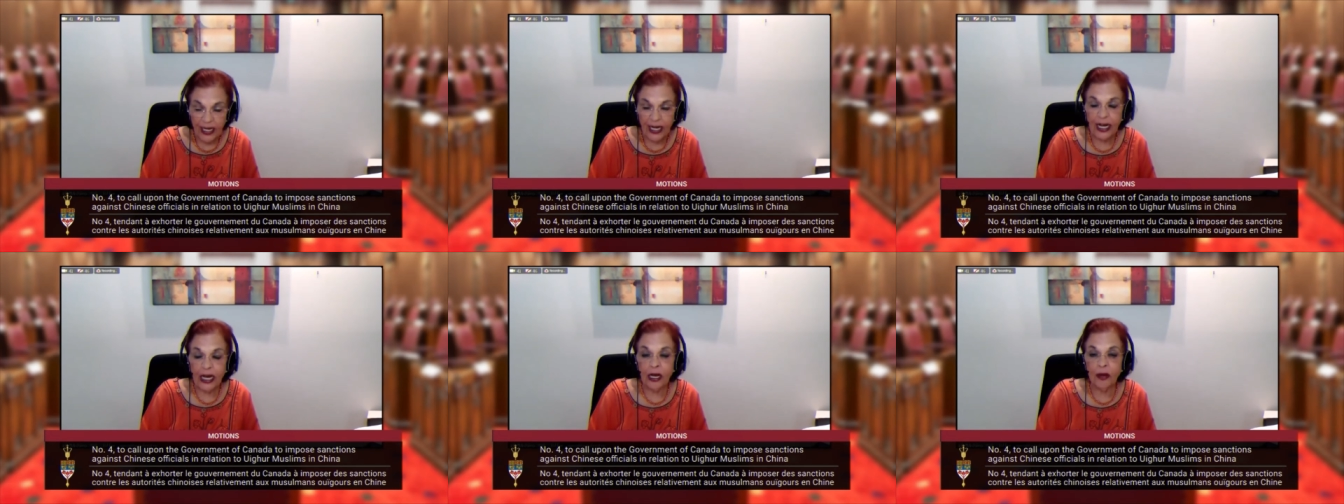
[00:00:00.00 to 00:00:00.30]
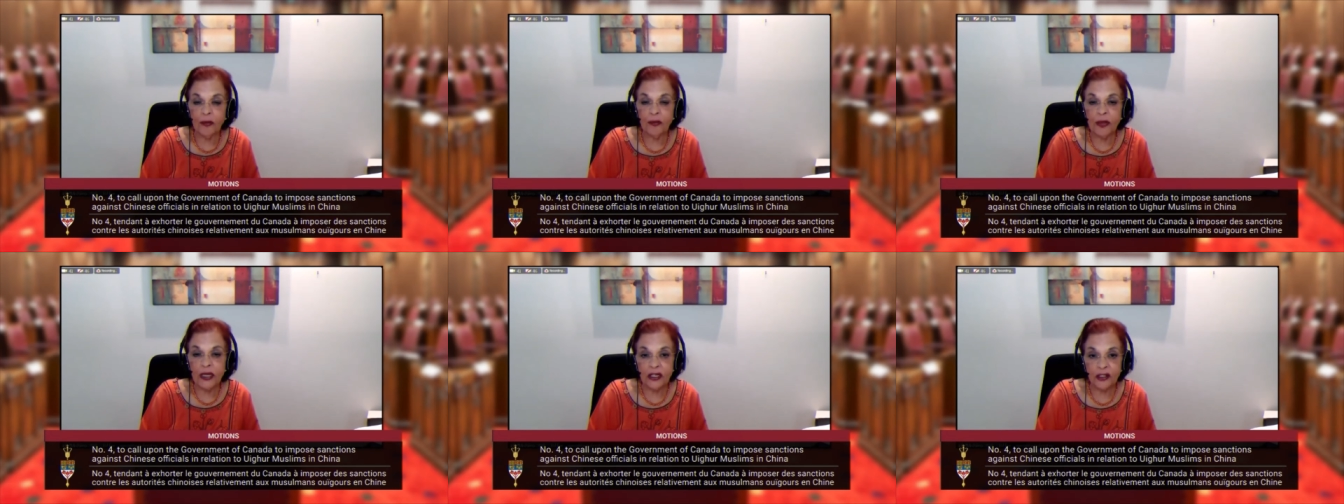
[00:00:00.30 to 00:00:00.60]
are
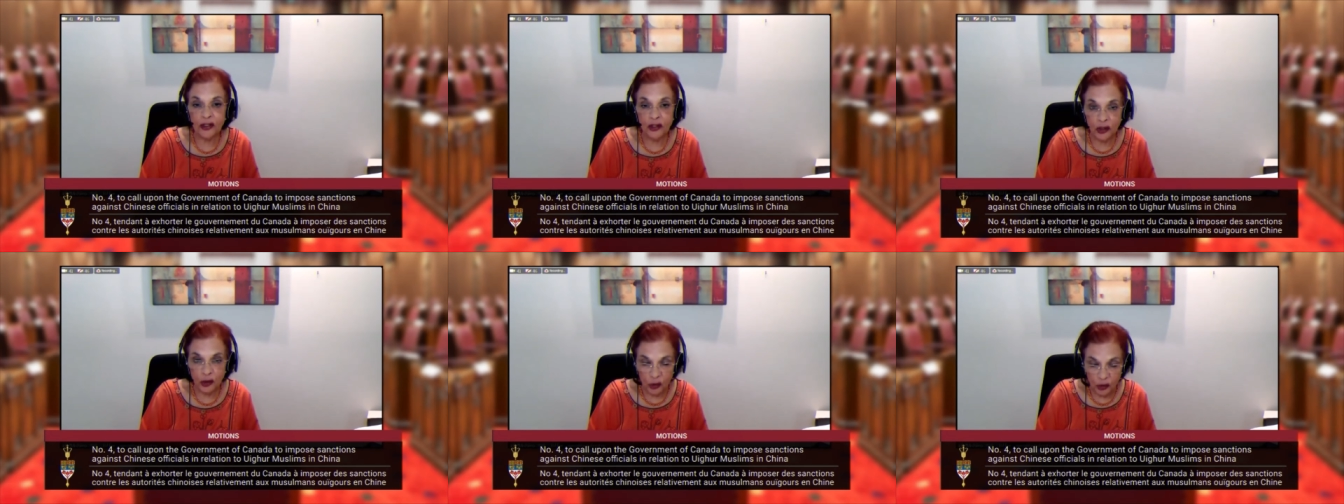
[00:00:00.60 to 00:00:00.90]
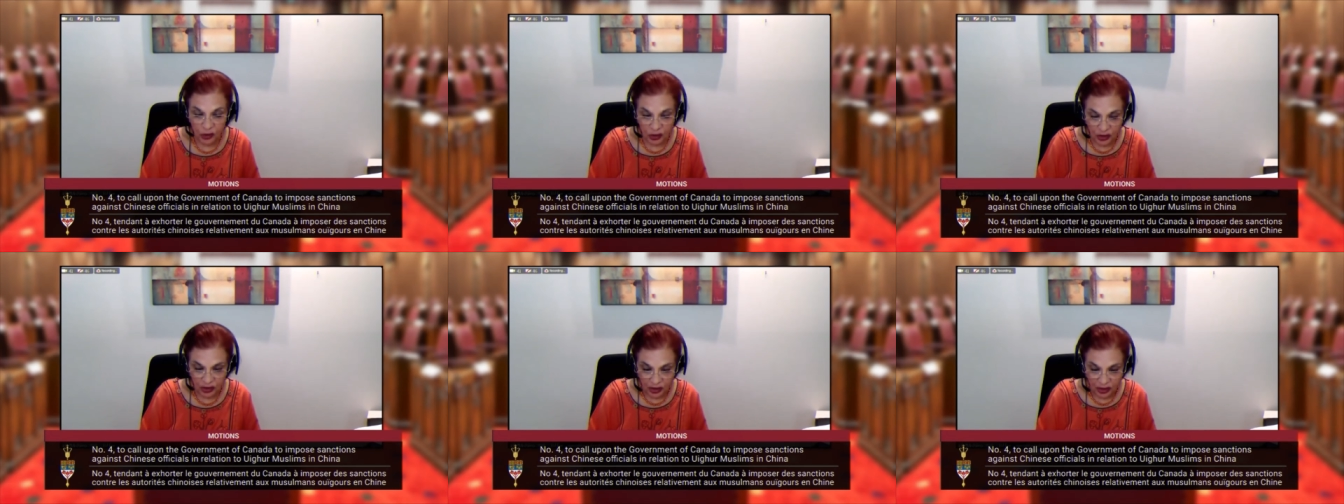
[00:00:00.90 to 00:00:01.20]
being
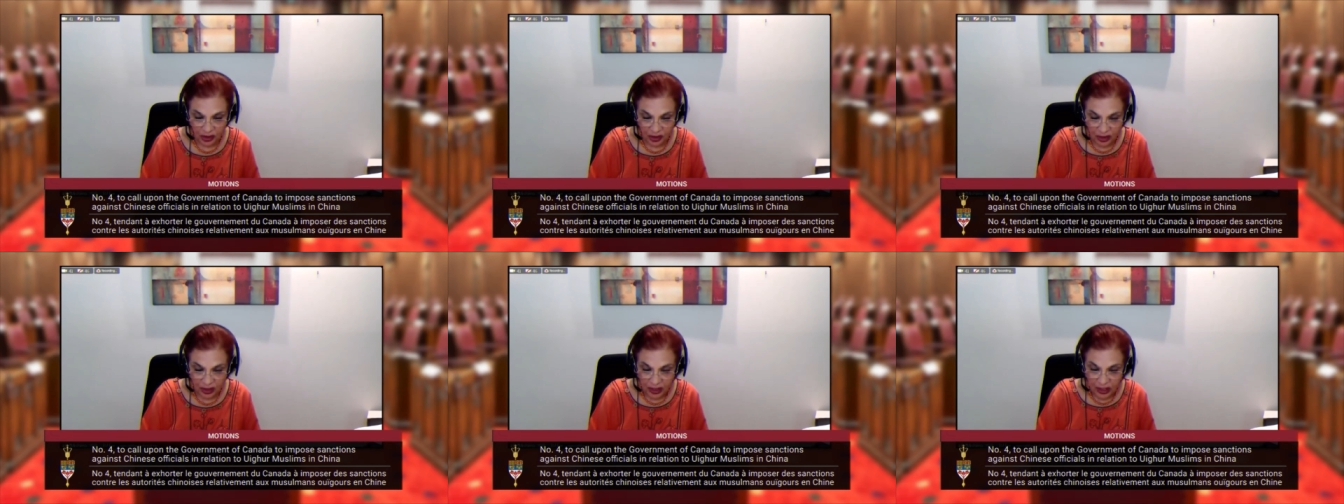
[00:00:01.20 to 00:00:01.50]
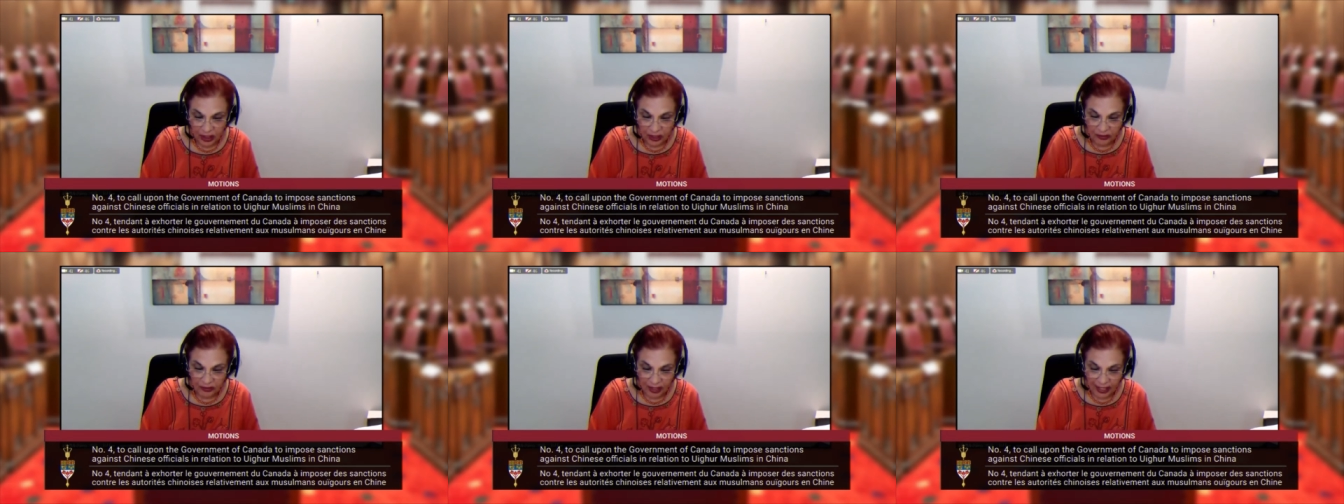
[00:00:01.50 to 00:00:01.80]
tortured
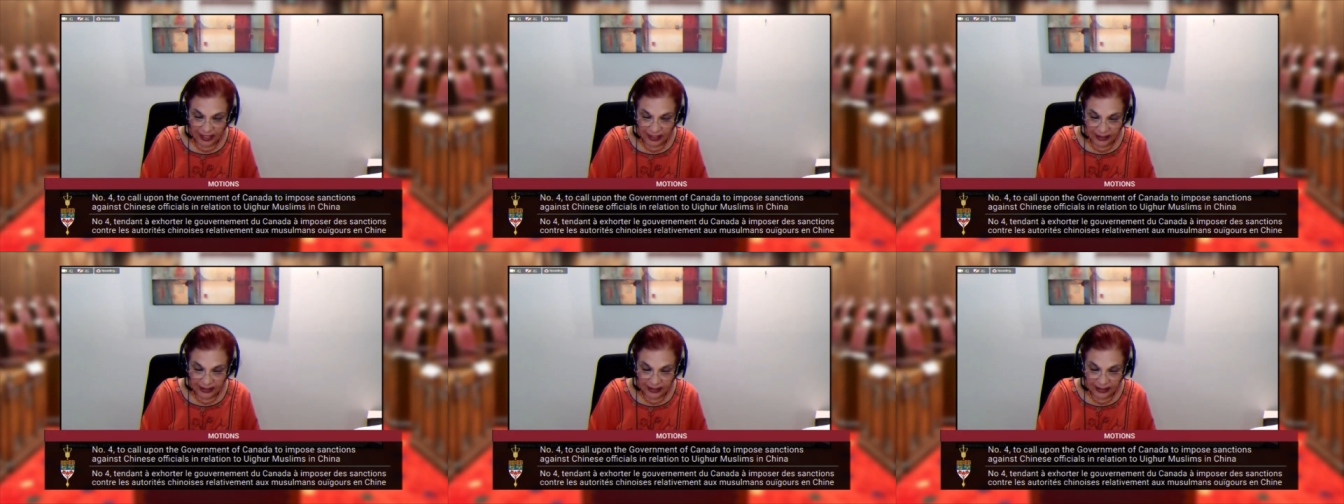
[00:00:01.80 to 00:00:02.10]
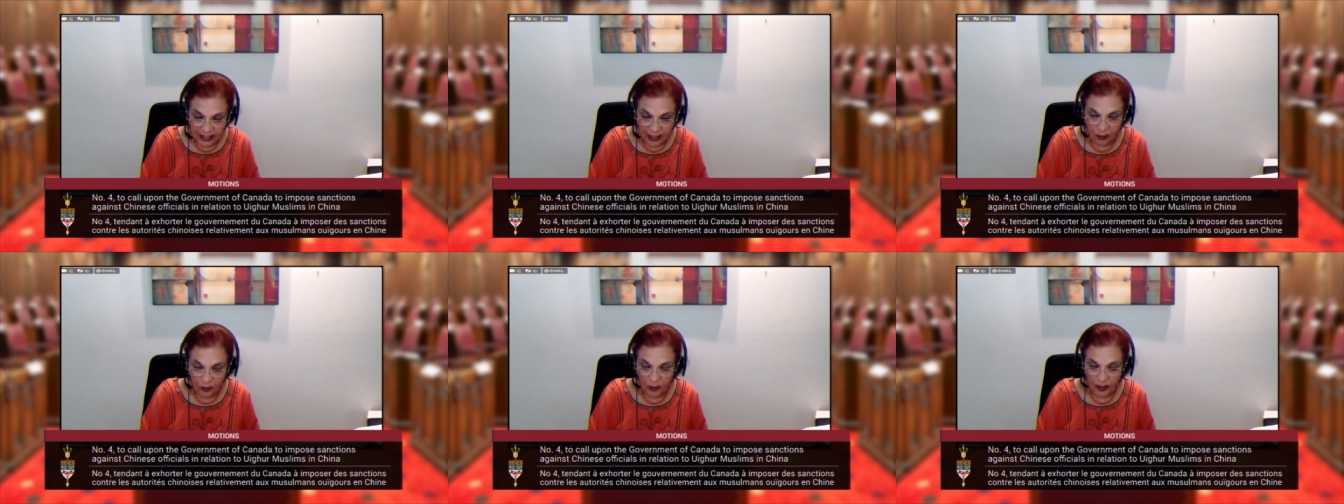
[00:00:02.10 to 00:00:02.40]
right
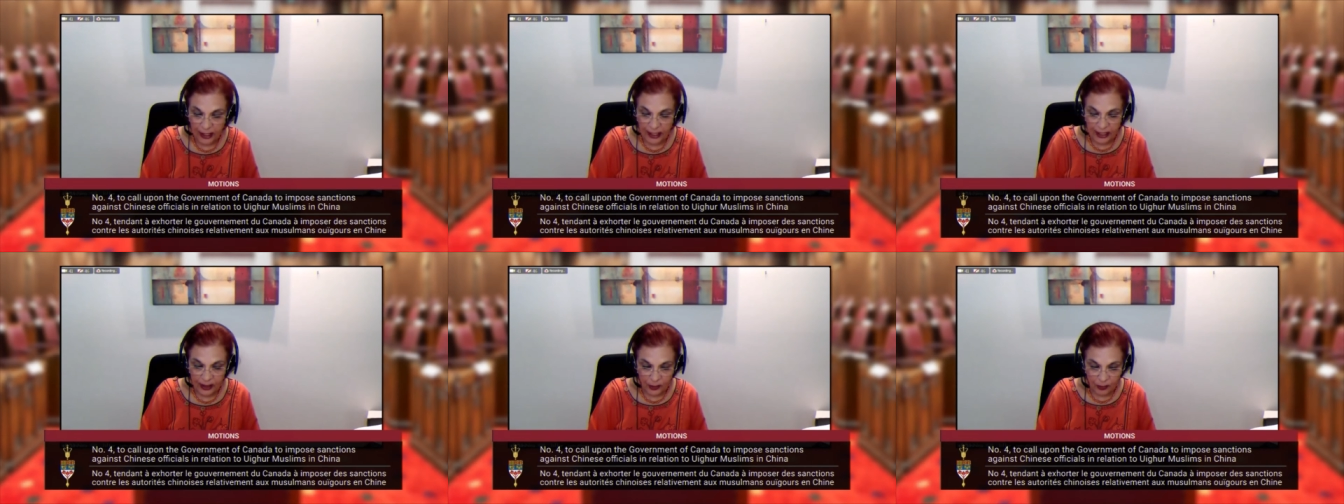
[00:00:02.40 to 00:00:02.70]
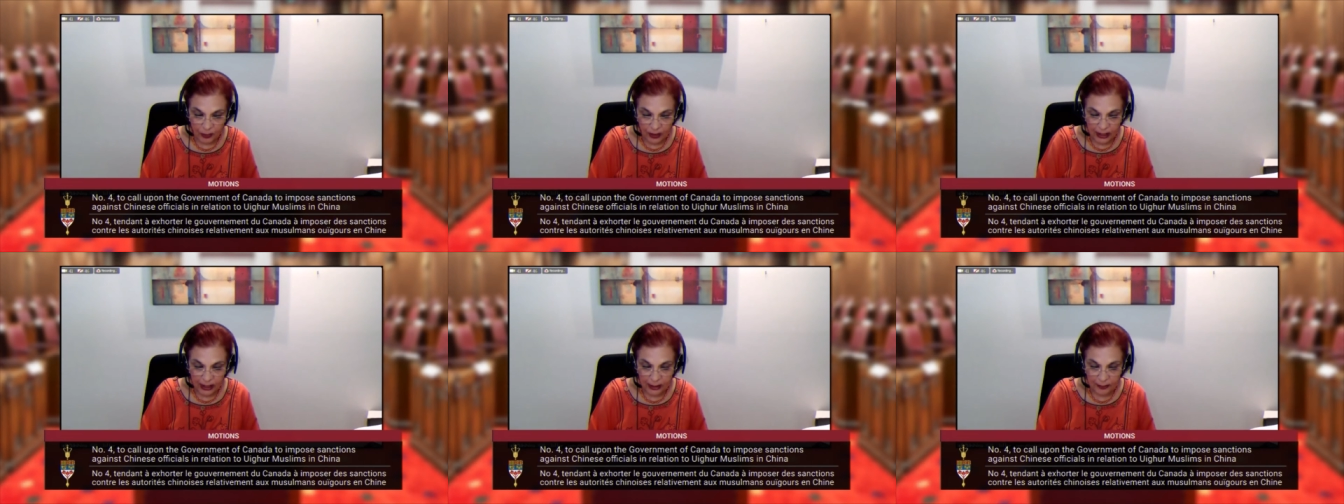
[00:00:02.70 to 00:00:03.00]
now as
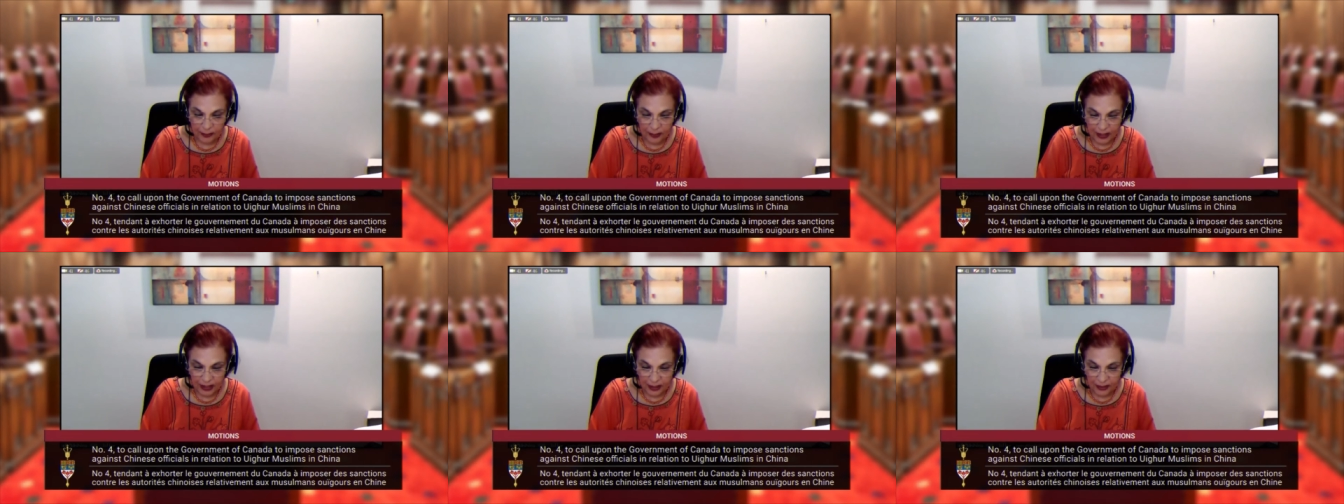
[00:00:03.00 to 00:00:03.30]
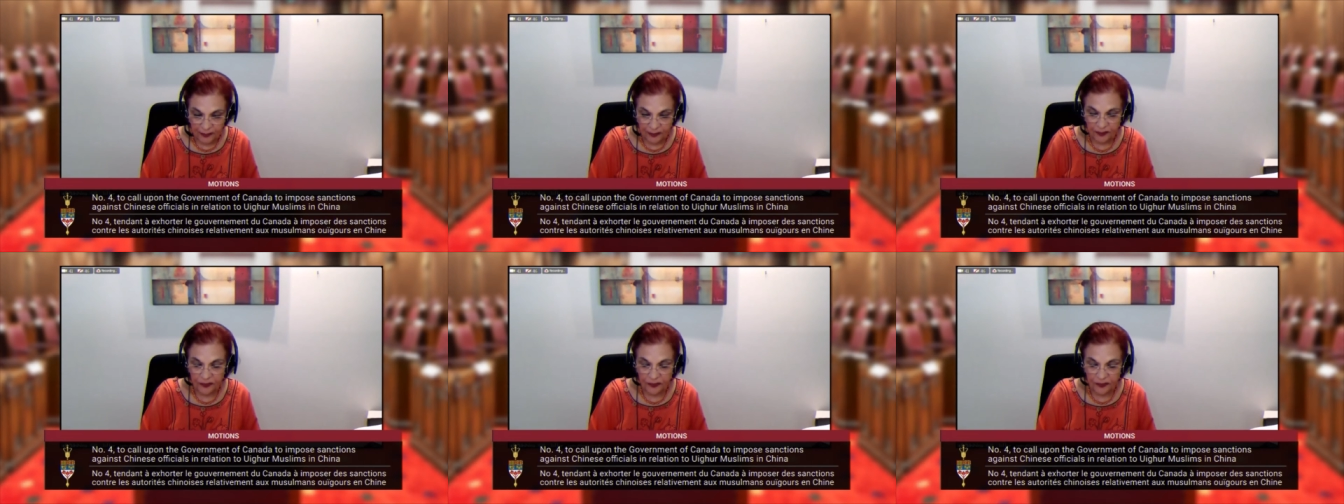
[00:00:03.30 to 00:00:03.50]
we speak,